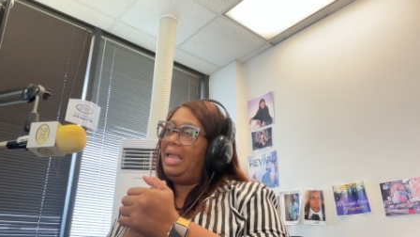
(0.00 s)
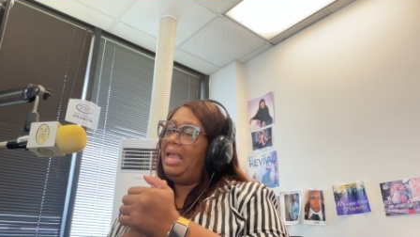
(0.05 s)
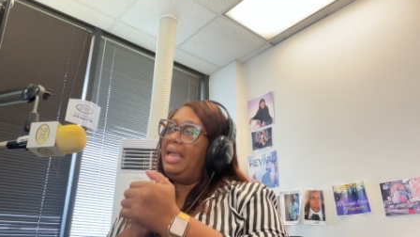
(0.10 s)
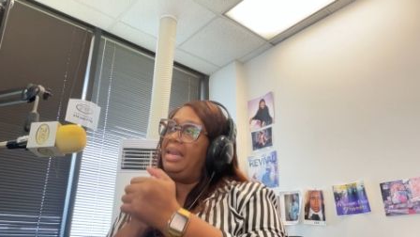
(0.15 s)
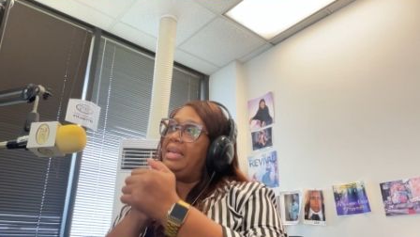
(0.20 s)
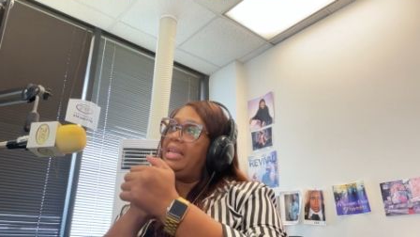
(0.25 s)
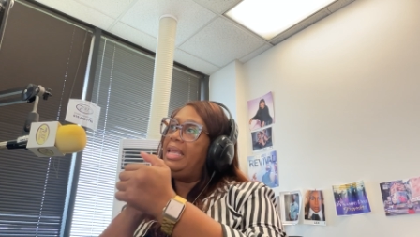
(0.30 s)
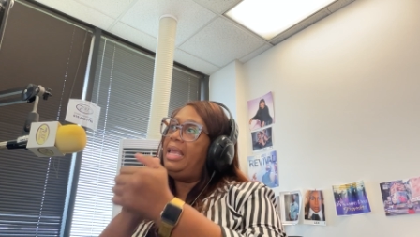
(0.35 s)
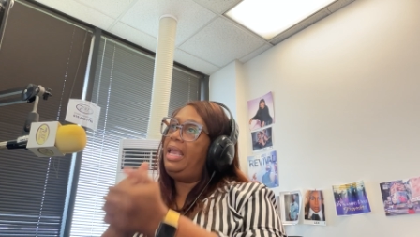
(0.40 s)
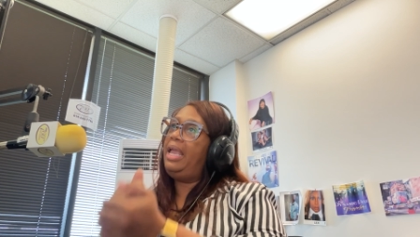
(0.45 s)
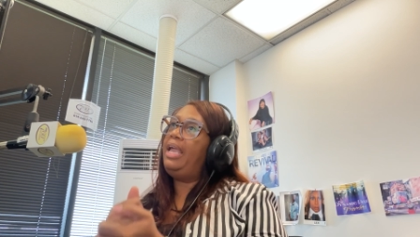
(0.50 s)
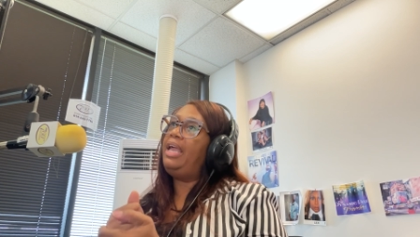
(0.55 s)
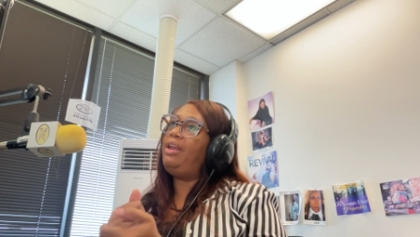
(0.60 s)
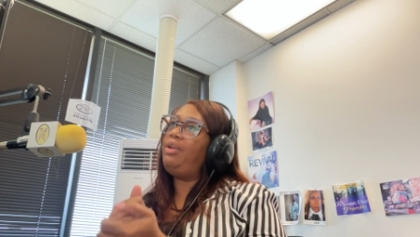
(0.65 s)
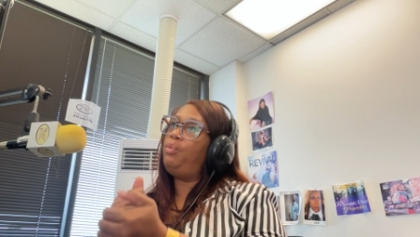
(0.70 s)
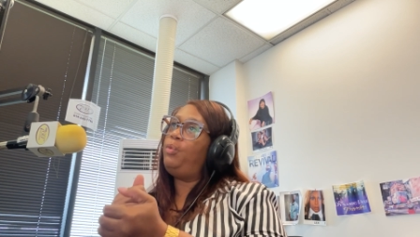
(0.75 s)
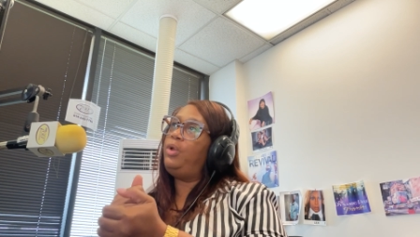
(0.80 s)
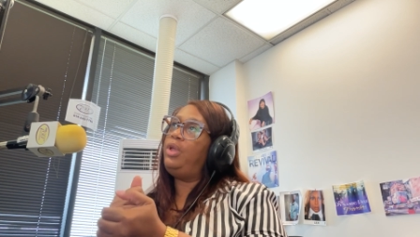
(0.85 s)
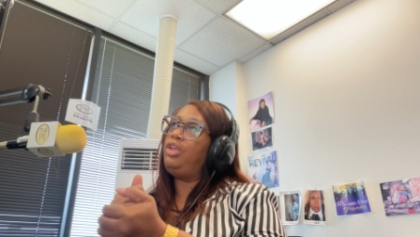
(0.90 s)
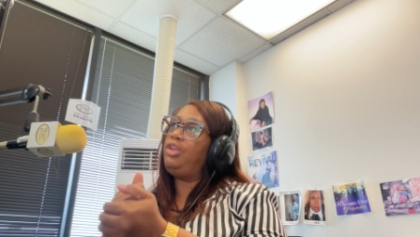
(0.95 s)
And
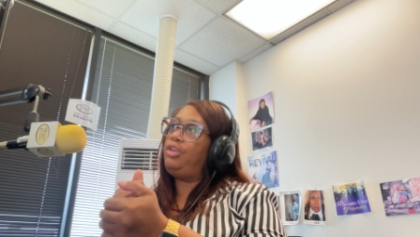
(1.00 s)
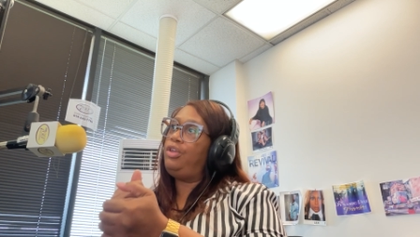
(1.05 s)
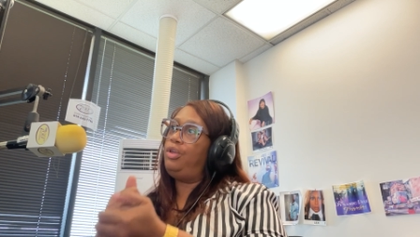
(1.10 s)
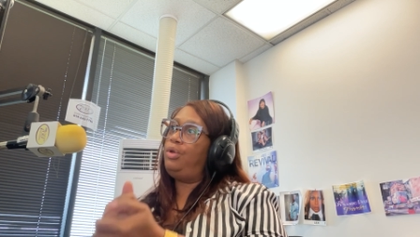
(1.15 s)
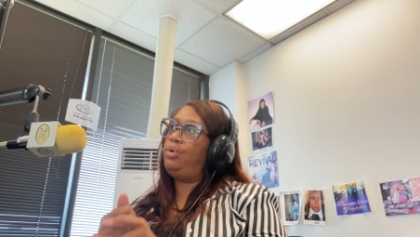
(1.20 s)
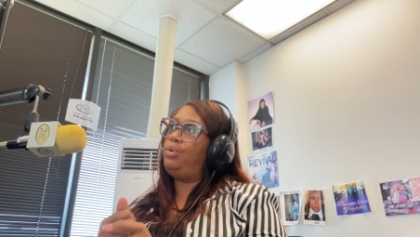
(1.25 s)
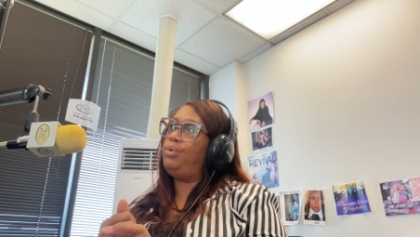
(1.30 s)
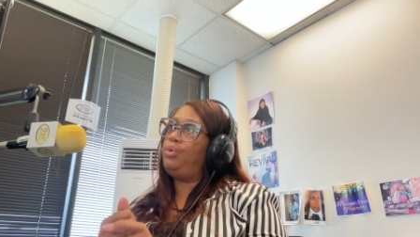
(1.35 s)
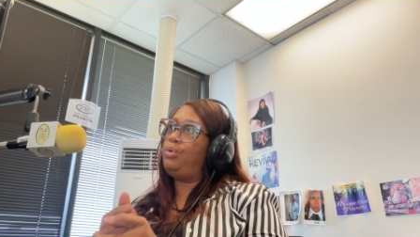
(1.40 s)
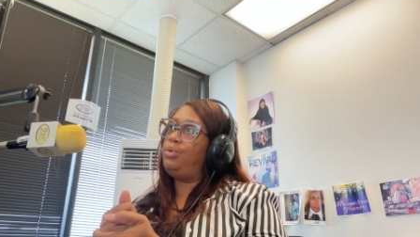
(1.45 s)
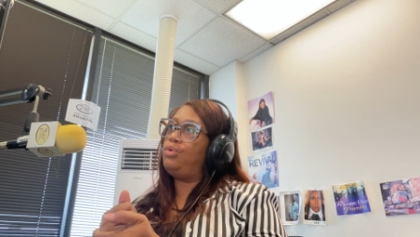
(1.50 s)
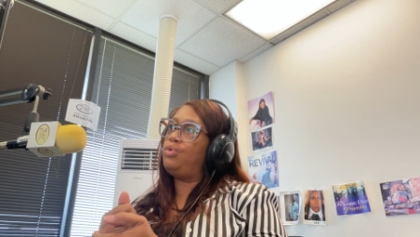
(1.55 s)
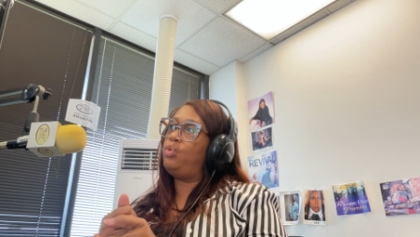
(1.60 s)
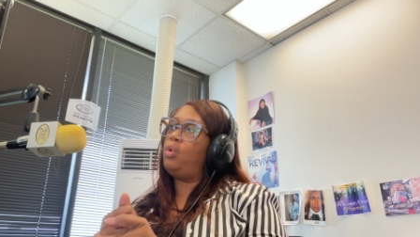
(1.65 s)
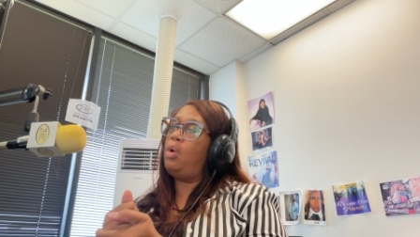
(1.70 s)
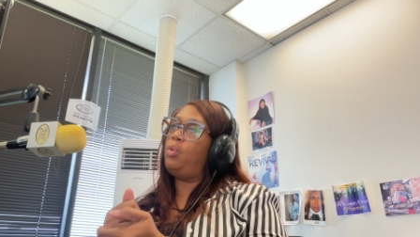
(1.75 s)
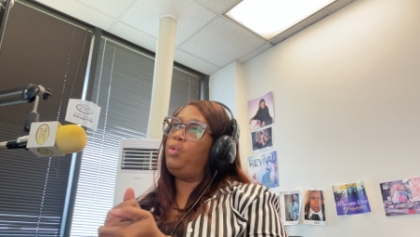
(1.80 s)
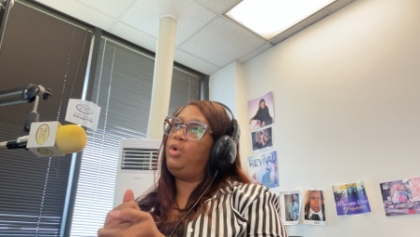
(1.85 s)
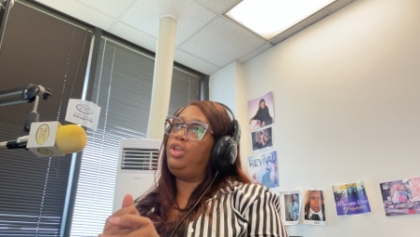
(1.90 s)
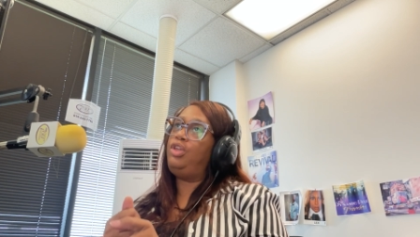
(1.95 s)
can we use
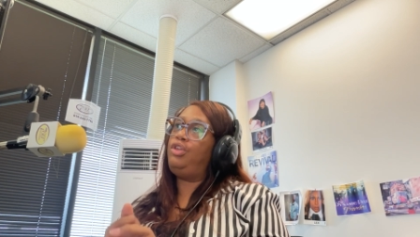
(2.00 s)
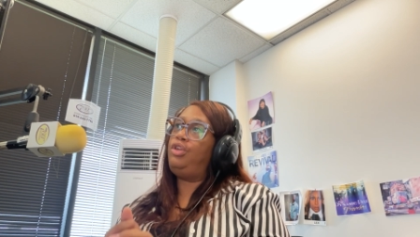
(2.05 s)
what we